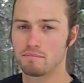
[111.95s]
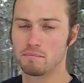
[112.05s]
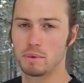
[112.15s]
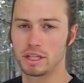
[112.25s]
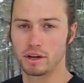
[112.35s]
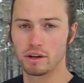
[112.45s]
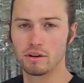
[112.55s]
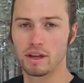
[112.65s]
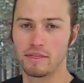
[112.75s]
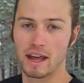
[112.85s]
material,
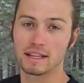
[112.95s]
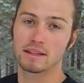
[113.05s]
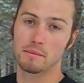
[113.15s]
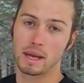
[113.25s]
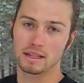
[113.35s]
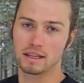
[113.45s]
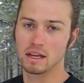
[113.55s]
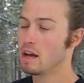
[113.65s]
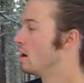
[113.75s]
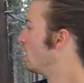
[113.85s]
and that's the medicine.
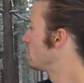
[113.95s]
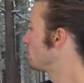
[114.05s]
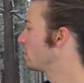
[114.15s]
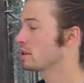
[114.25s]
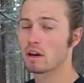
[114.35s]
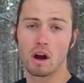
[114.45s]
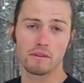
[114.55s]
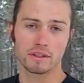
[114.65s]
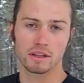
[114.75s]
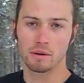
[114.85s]
So we're just going to
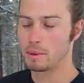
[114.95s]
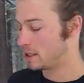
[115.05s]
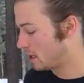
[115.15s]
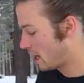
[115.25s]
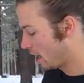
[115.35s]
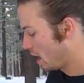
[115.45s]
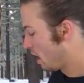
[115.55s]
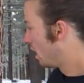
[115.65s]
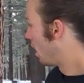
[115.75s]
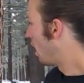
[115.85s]
harvest a little bit today,
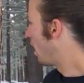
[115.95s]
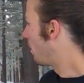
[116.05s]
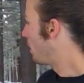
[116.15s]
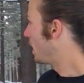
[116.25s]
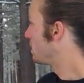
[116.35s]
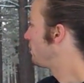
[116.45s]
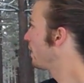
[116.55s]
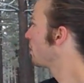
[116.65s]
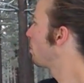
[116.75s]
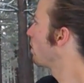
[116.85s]
and it's very
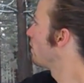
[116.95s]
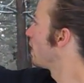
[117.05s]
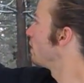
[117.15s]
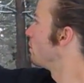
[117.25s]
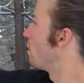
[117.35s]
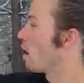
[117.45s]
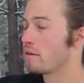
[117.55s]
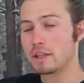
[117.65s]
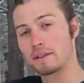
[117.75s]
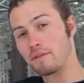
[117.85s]
important that you
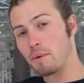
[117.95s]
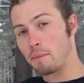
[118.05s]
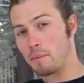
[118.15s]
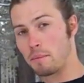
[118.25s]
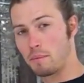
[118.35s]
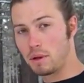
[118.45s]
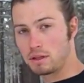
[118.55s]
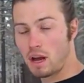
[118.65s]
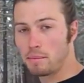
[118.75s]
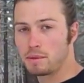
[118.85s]
harvest from
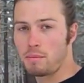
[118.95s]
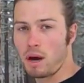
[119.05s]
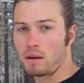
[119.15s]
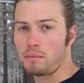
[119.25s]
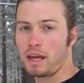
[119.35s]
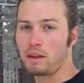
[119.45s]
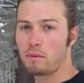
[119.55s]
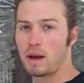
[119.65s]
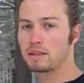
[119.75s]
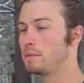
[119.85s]
top to bottom
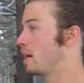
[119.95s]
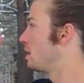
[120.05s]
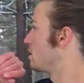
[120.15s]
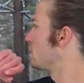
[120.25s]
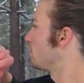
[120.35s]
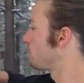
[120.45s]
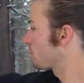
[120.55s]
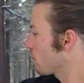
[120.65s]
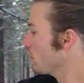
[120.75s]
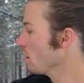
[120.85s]
lengthwise, because
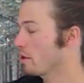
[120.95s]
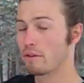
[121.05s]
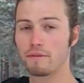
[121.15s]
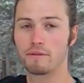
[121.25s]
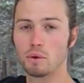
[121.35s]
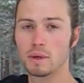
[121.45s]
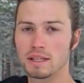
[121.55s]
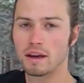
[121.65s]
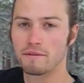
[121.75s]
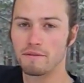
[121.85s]
the fluids
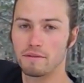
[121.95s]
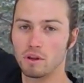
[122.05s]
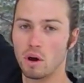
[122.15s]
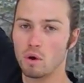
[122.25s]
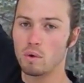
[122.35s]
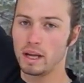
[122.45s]
that flow